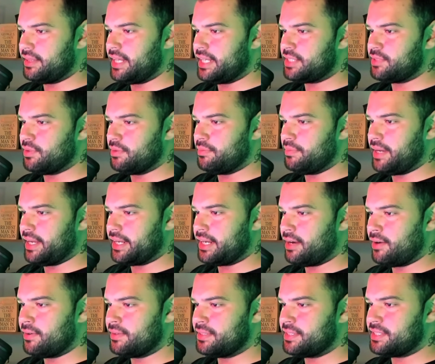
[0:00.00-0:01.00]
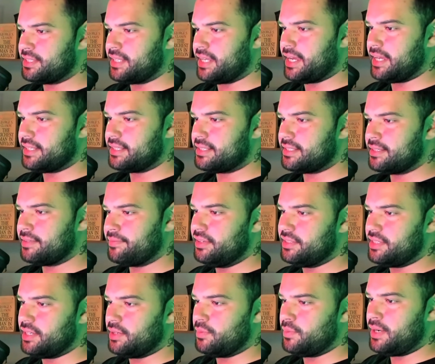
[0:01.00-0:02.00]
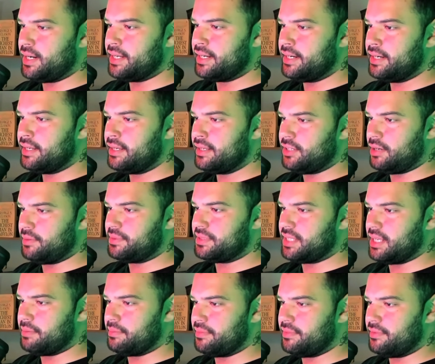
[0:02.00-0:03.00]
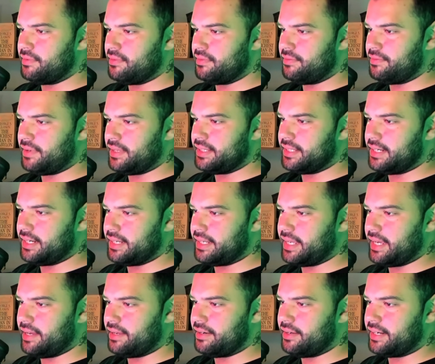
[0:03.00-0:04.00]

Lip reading: That's with my current stats using one Top Step funded account.